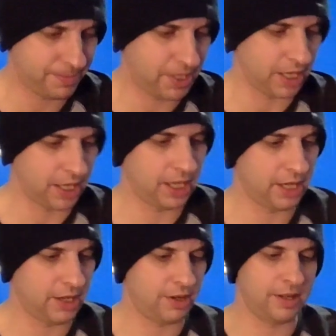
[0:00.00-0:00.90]
plugged
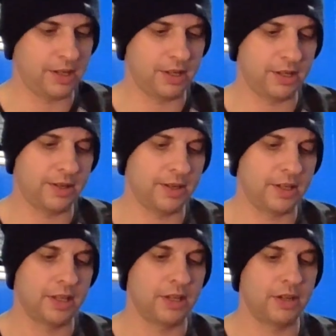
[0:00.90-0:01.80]
in,
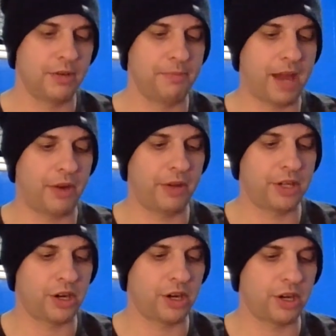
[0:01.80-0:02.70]
battery
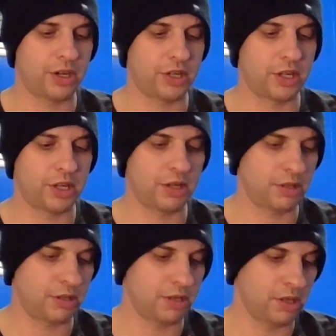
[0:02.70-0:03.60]
charged,
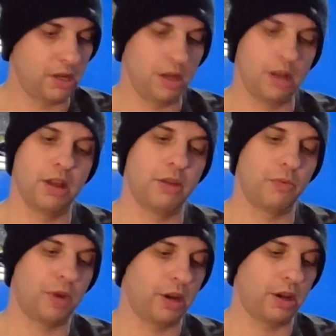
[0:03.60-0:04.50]
and
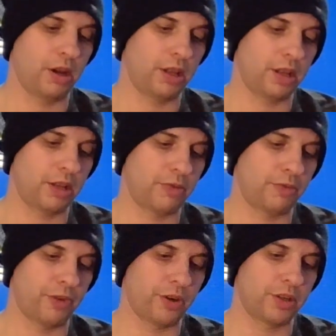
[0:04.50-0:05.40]
whatnot. I think it's
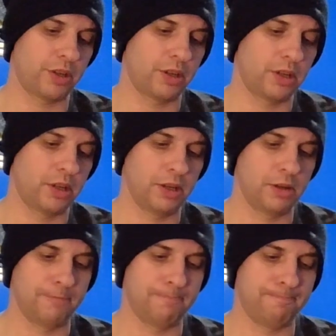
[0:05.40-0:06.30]
reversed.
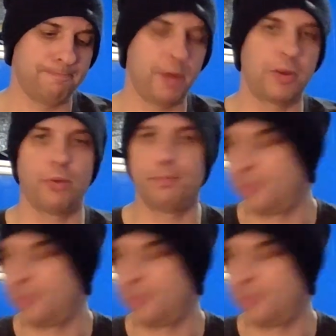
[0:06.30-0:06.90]
There we go.